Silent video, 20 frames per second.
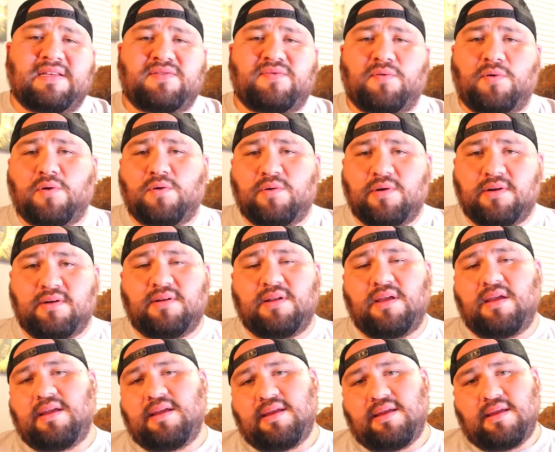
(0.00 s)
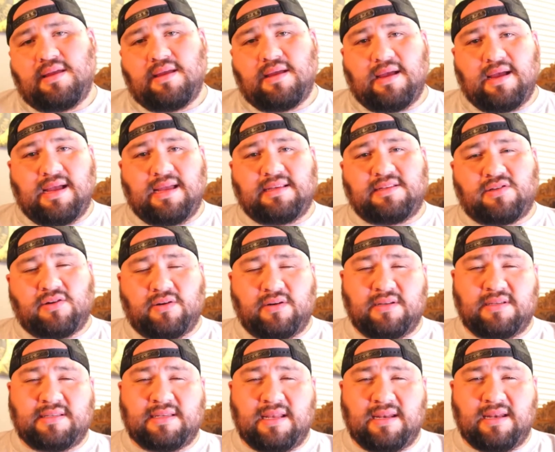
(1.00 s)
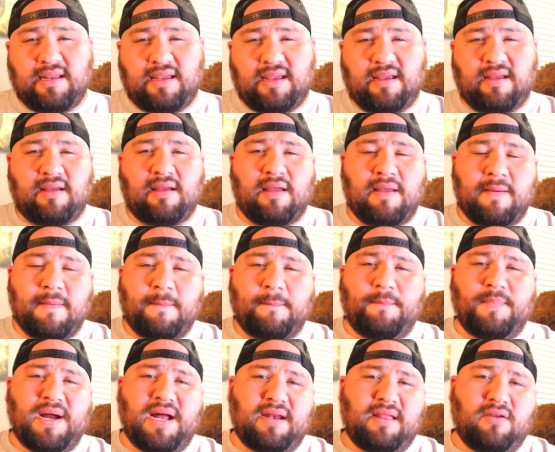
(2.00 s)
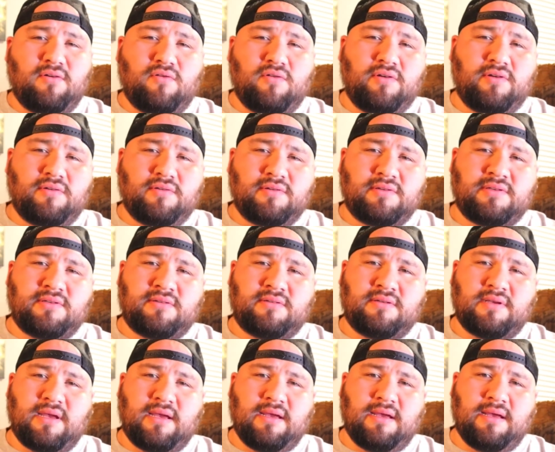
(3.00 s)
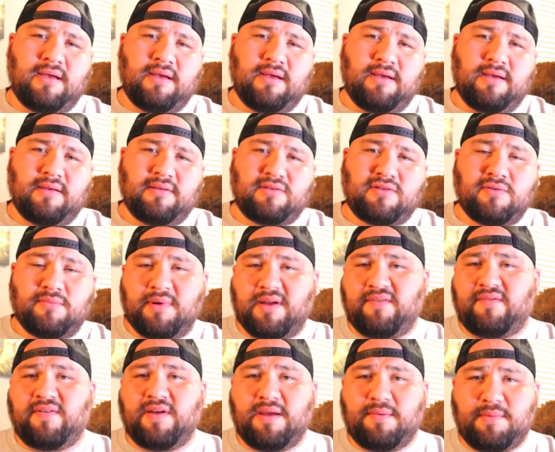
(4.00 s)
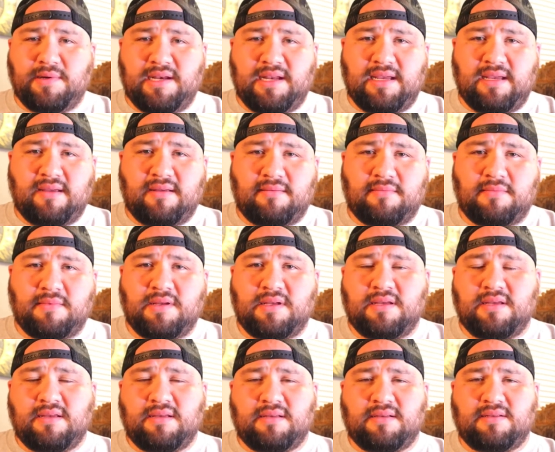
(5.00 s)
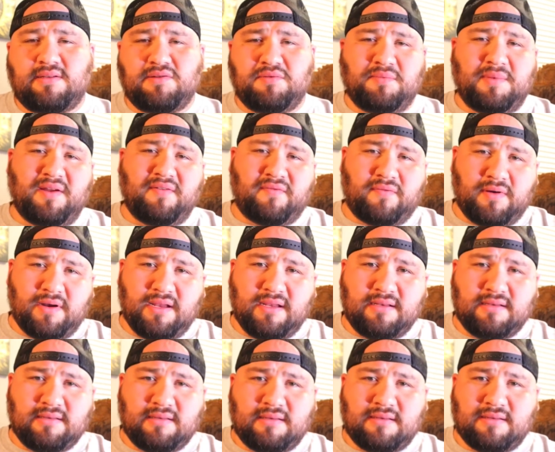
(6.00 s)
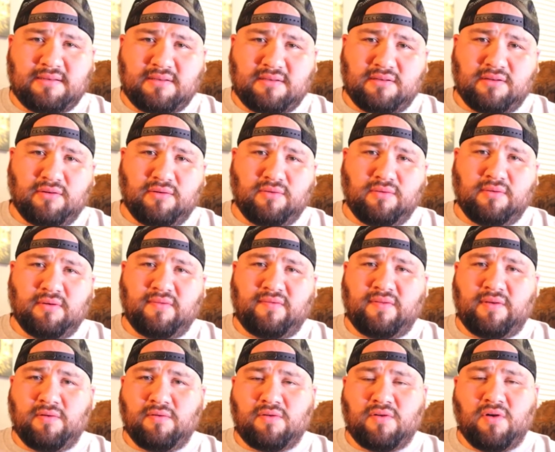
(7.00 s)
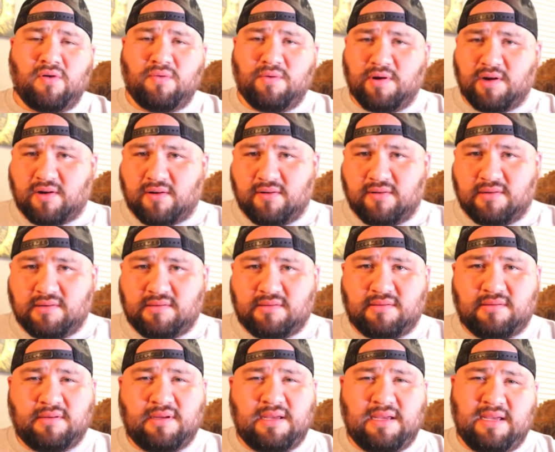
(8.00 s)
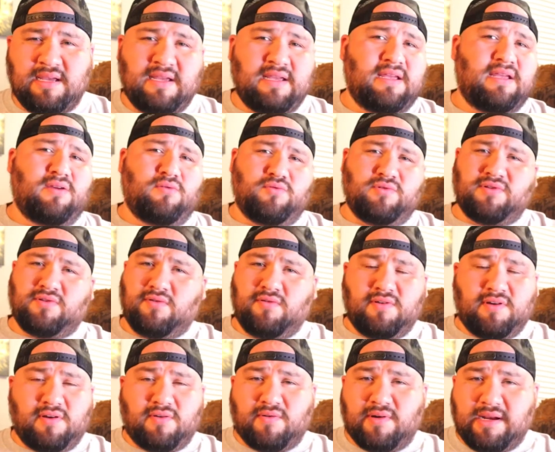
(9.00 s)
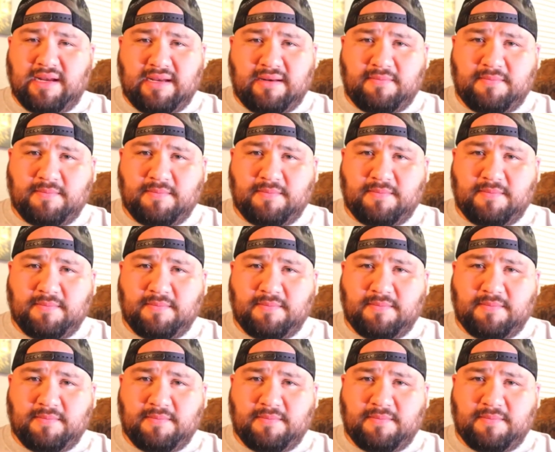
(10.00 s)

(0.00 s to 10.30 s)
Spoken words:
forward, I started selling body oils to my family, to my friends, to a few coworkers. It was going great.